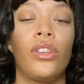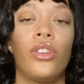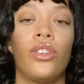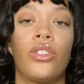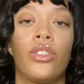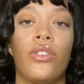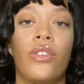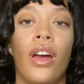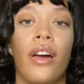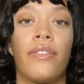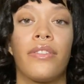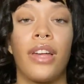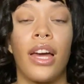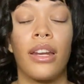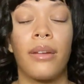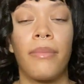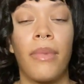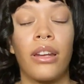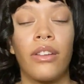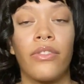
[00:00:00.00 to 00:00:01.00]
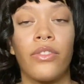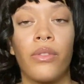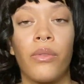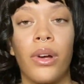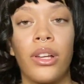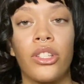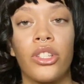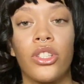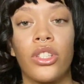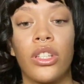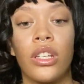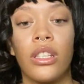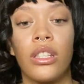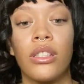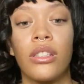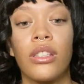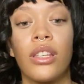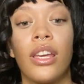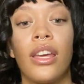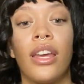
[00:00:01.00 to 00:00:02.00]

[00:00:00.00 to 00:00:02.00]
So you have that amount of questions,